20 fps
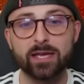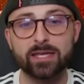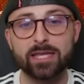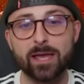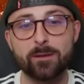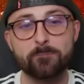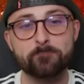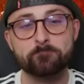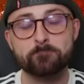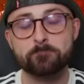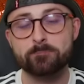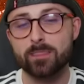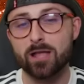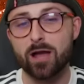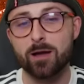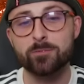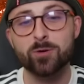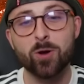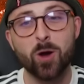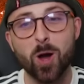Again,
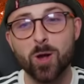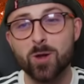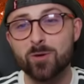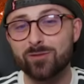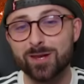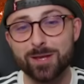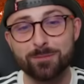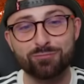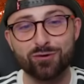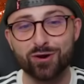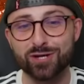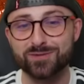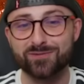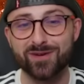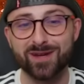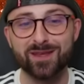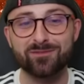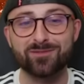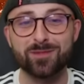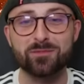I'm not overly impressed
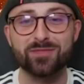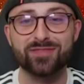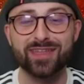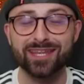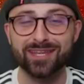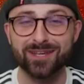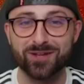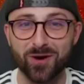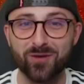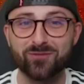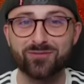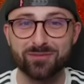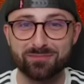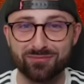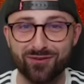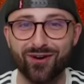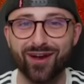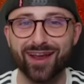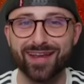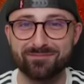with any of them. Thank God for
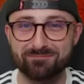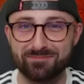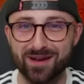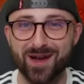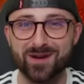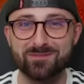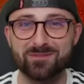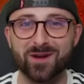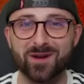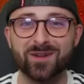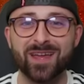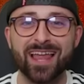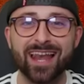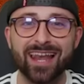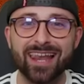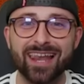Brian and Burmo.